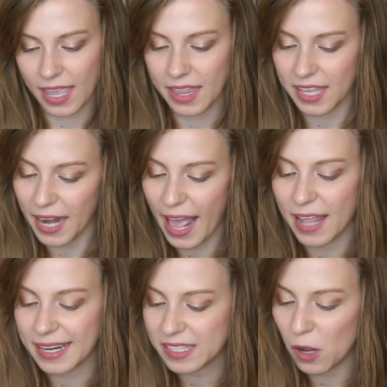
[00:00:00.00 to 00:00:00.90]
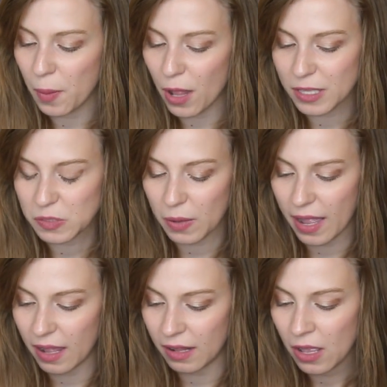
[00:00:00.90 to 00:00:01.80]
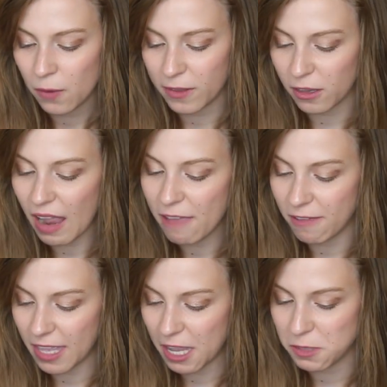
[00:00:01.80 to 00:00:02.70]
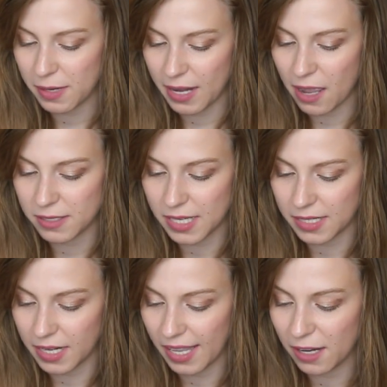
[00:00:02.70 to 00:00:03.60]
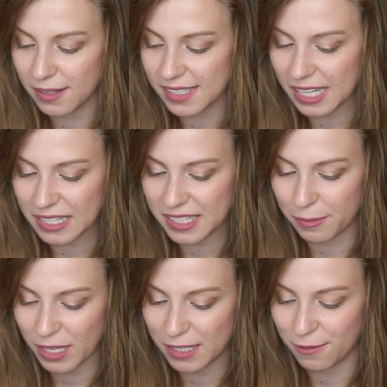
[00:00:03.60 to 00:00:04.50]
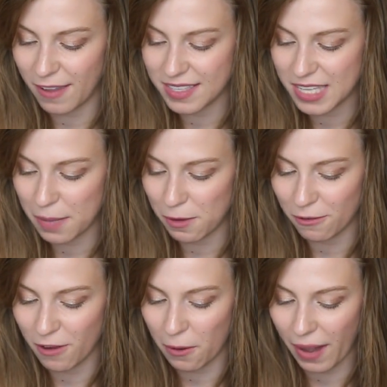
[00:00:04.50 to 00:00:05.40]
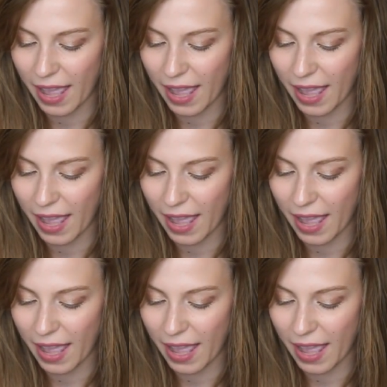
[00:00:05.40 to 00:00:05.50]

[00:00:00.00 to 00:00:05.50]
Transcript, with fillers: Kayla and Alex, hope all is well with life, engagement, and house hunting. Here's a little something to fancy up your phone.